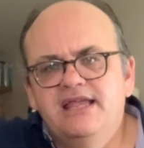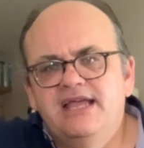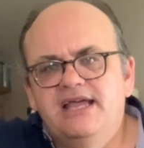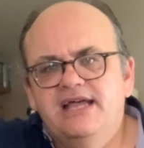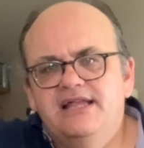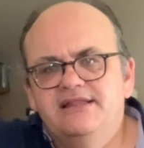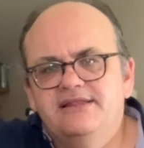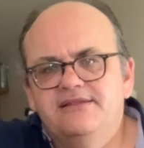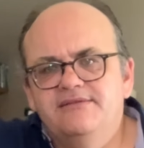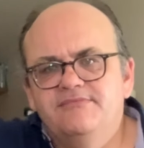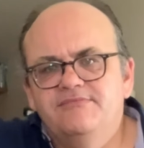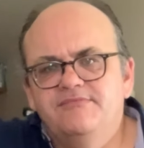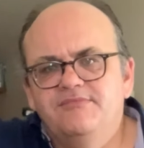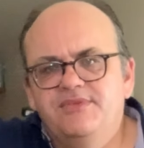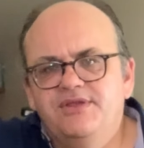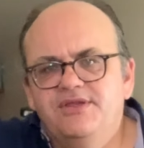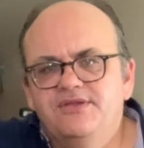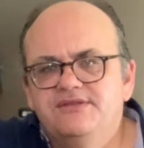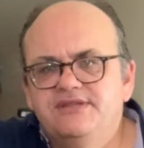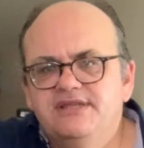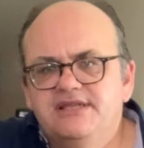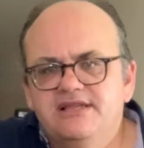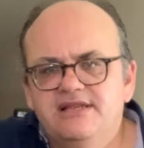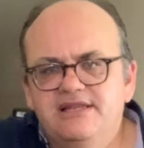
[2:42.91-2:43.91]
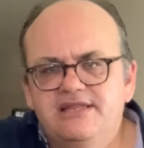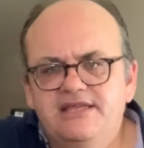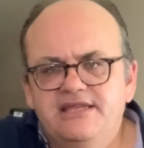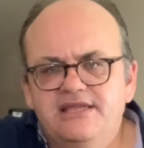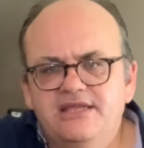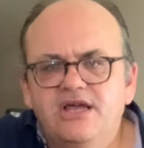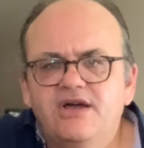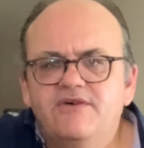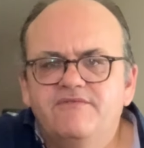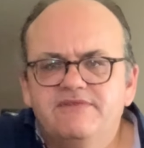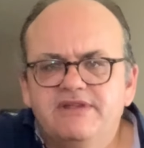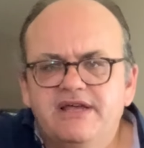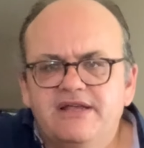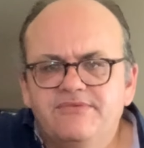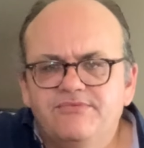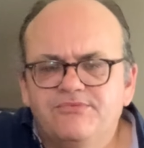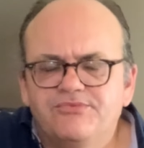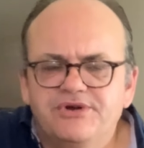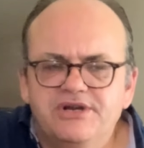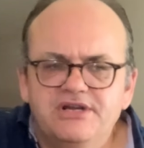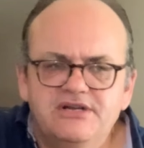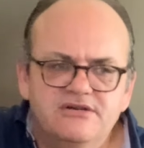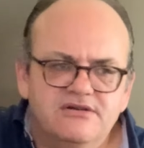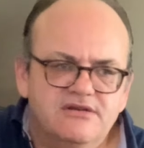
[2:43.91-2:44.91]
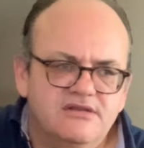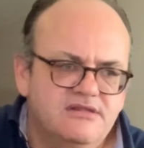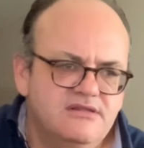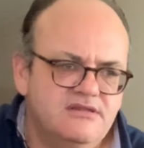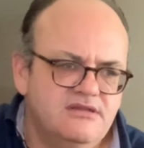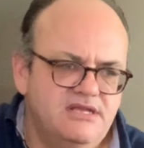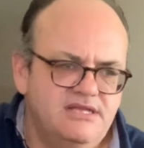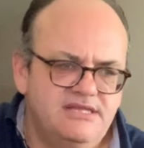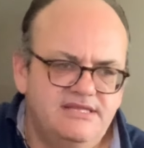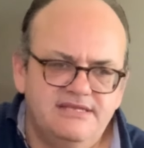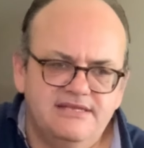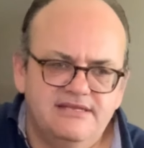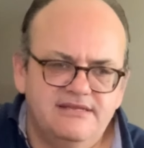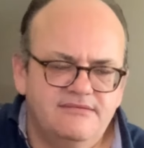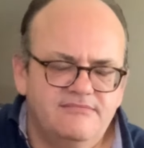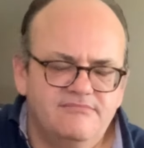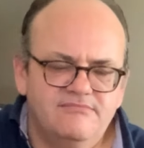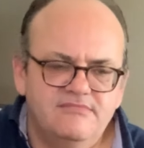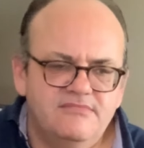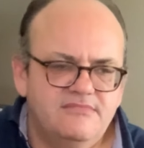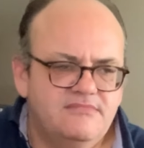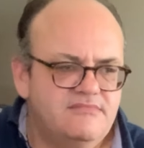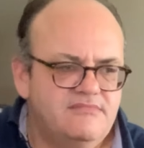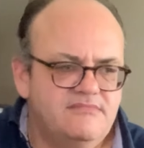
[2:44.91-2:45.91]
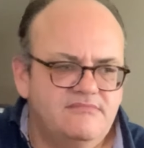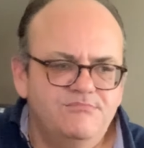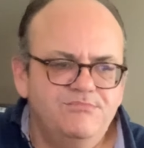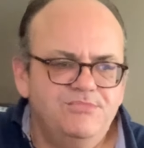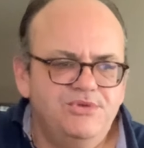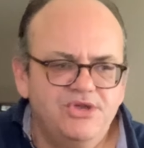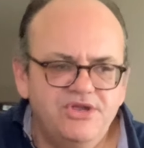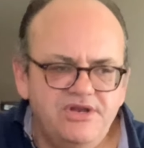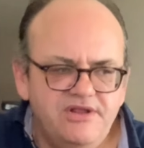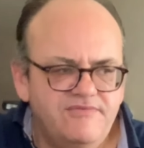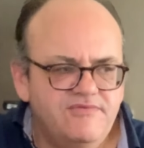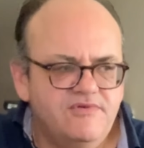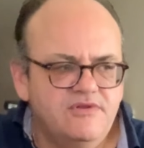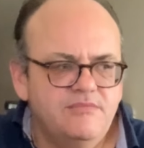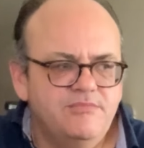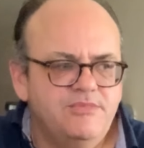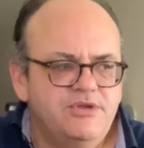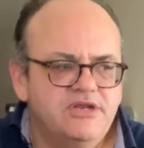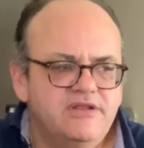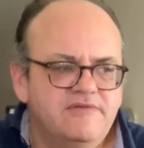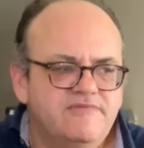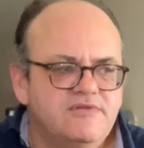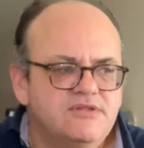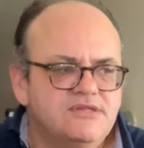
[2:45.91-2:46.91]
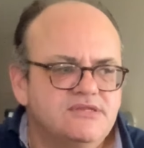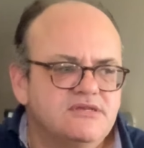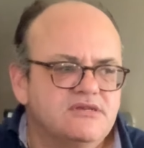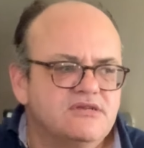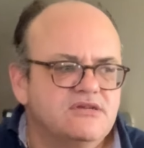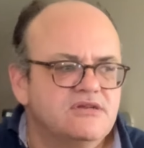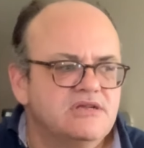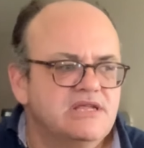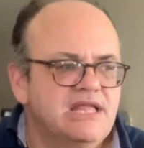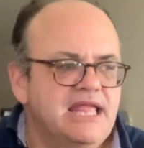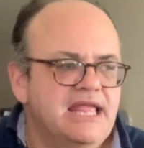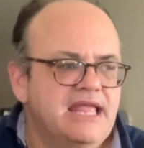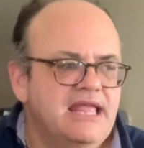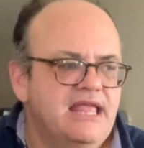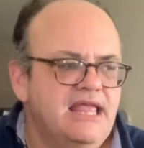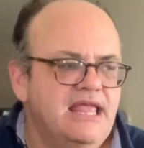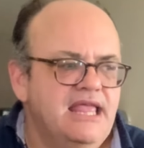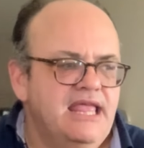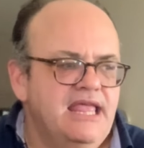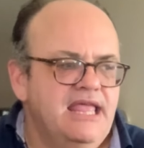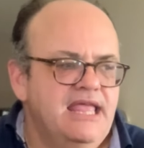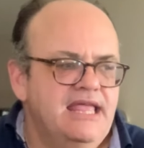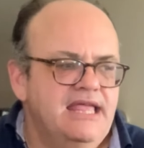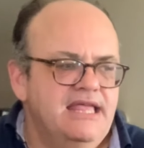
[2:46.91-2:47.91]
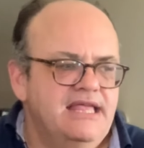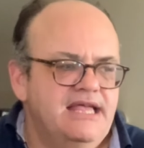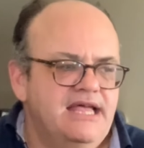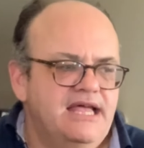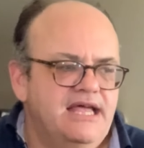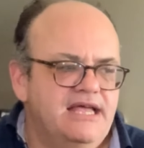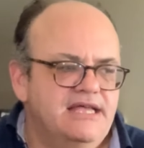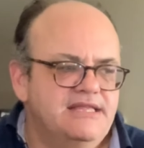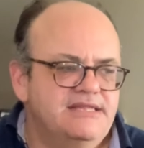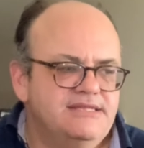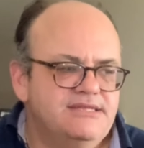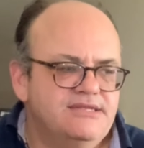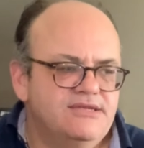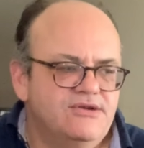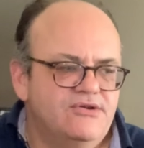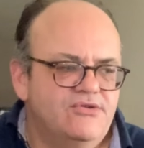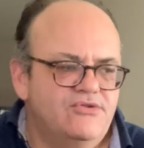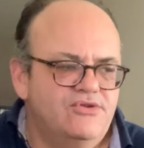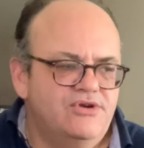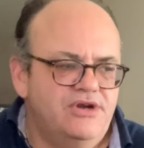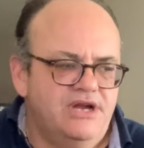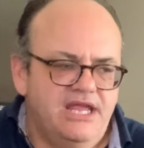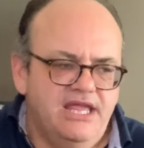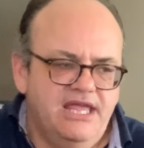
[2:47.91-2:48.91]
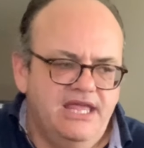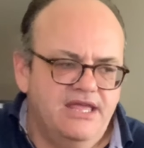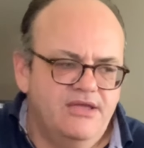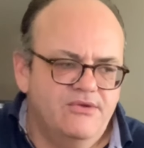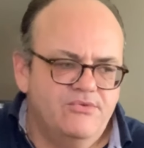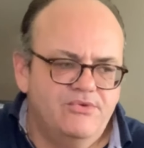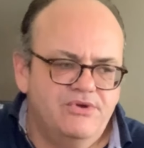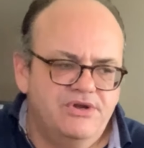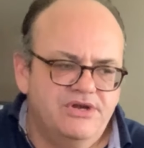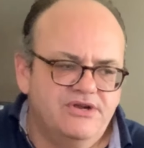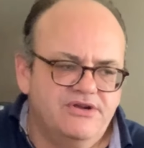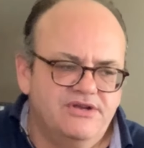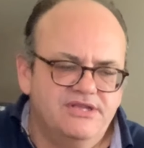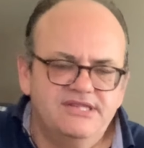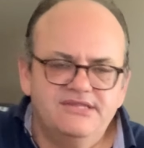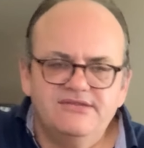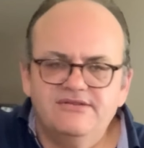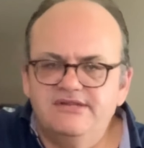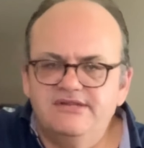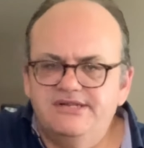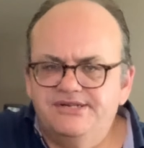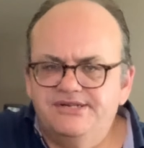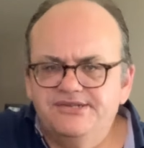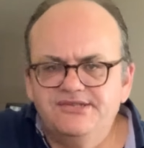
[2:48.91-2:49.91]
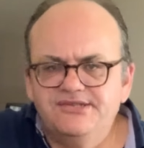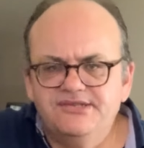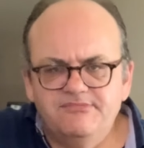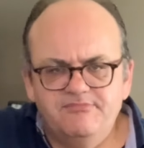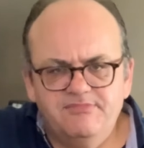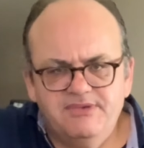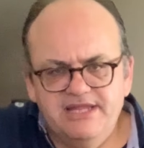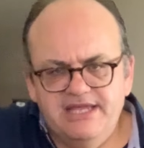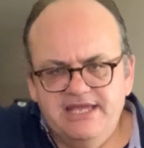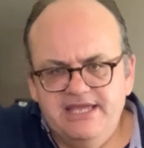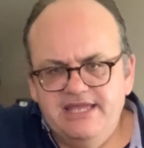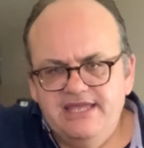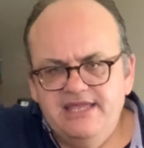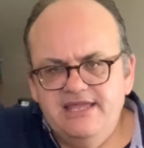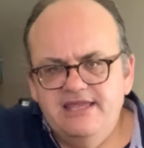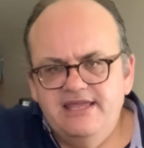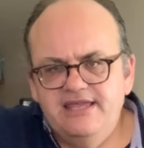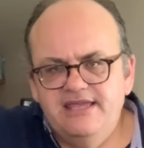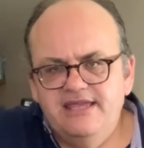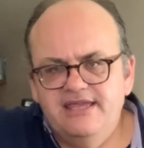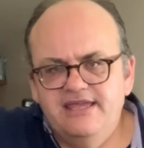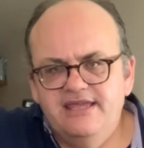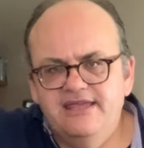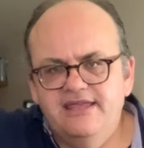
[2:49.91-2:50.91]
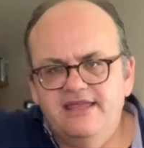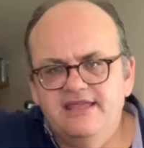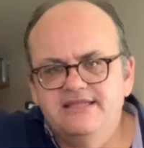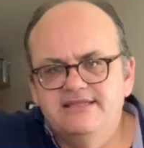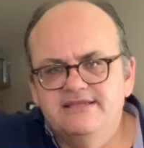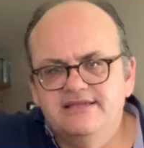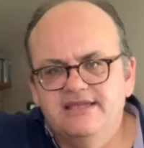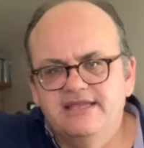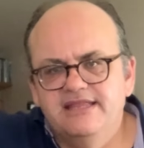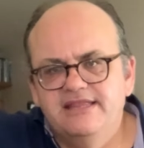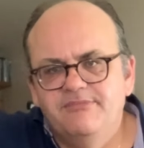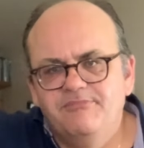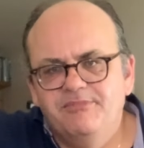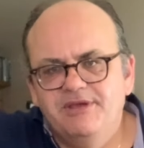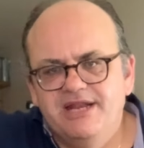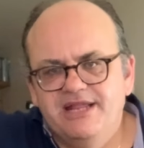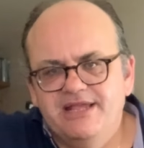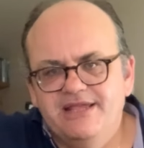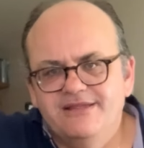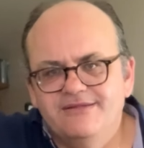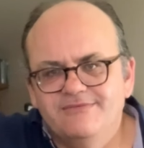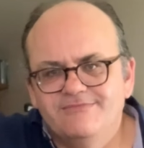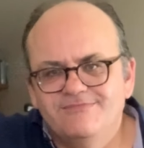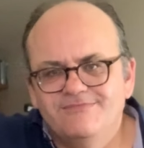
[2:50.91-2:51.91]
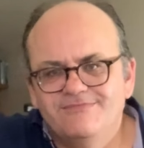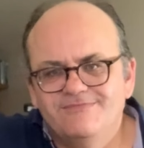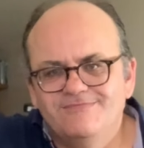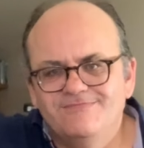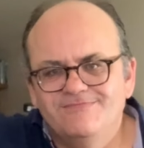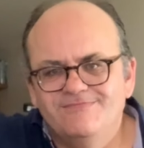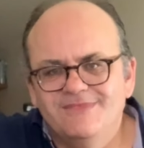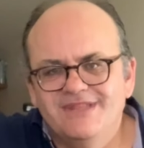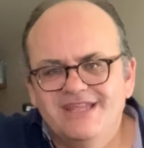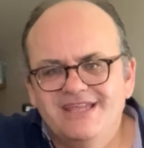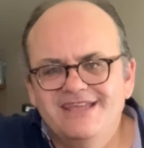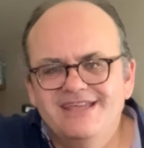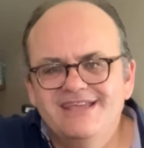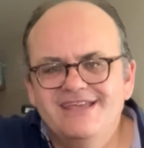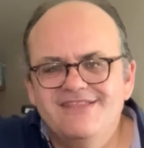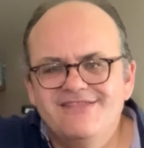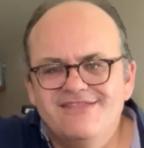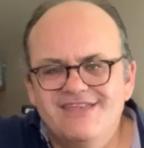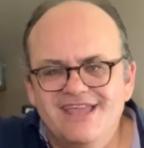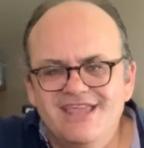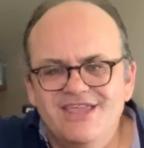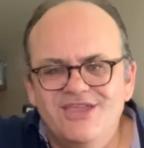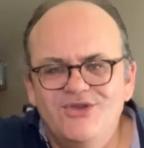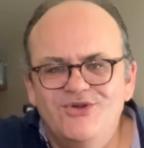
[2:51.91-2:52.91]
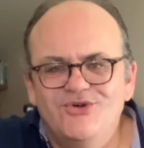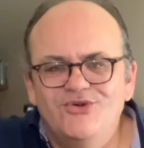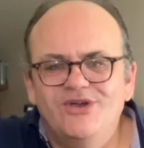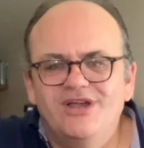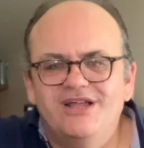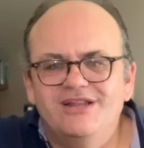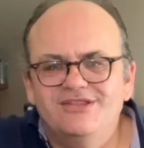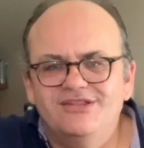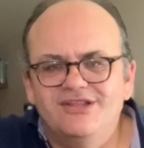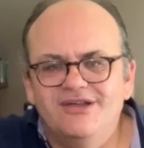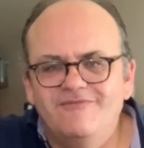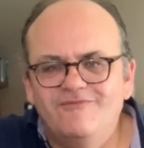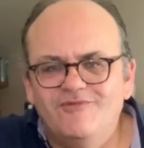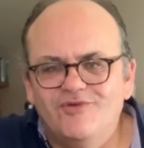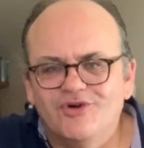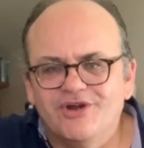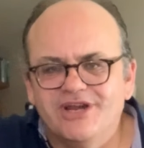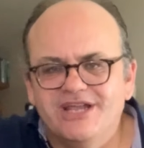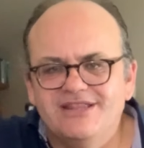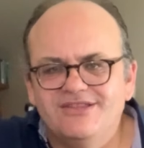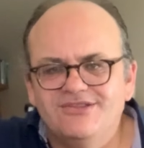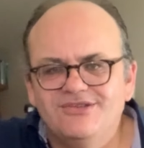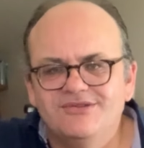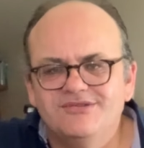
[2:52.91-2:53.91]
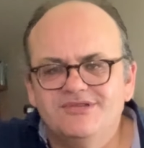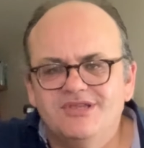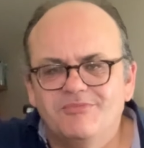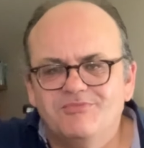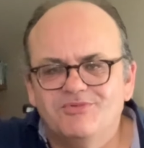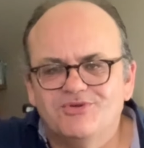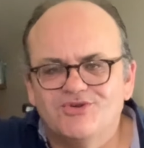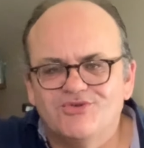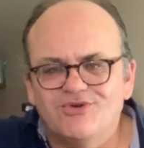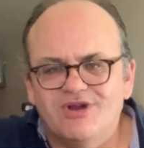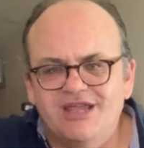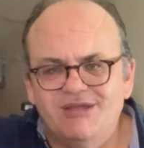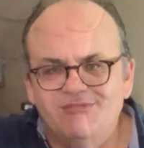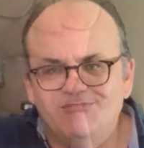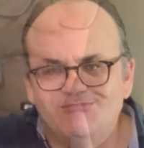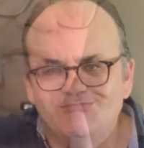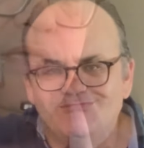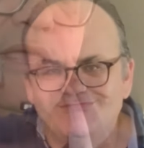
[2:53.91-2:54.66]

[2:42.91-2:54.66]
and musically, of that record. It's a beautiful, beautiful song. So we're going to learn to play Isn't It a Pity. Thank you, and don't forget to subscribe.